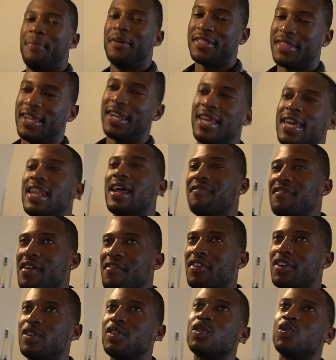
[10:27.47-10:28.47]
But then again, I've
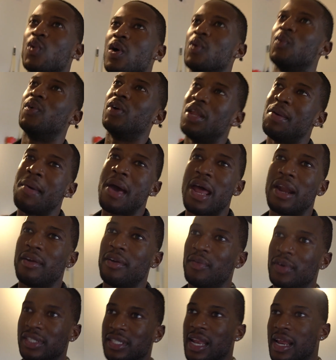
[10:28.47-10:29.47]
never used one where the battery
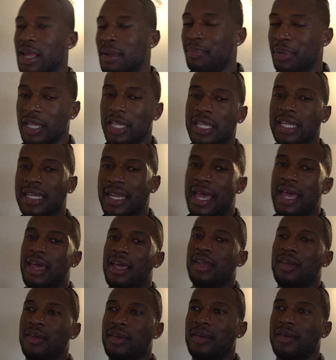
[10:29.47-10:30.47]
was like completely
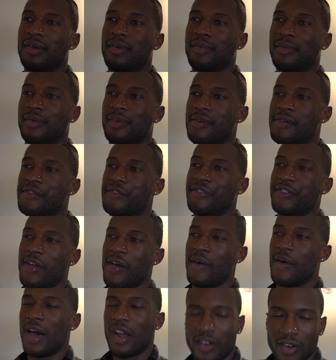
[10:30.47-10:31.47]
dead.
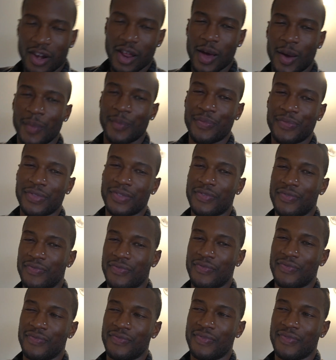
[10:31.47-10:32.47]
So I don't know.
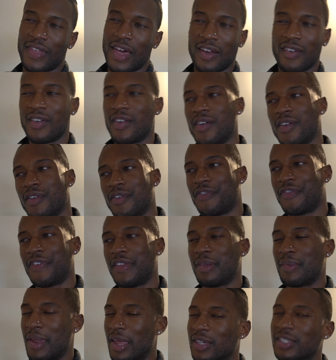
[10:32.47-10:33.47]
I don't know if
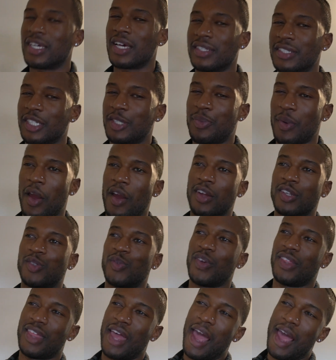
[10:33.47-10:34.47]
anybody else has experience
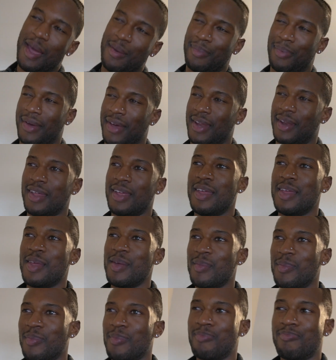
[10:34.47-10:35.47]
with that, but
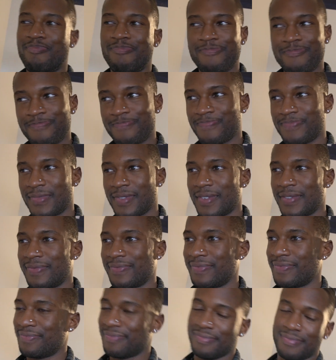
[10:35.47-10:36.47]

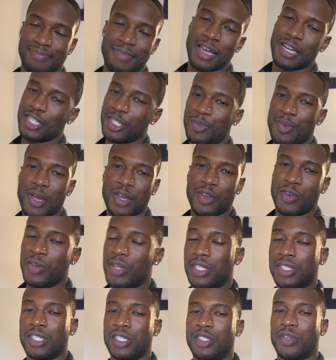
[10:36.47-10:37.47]
it might just be a
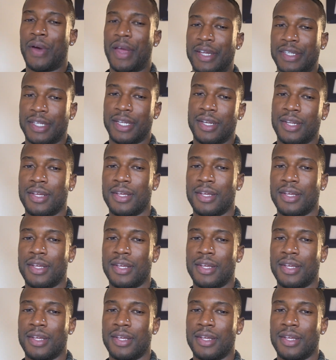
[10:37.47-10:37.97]
unique situation.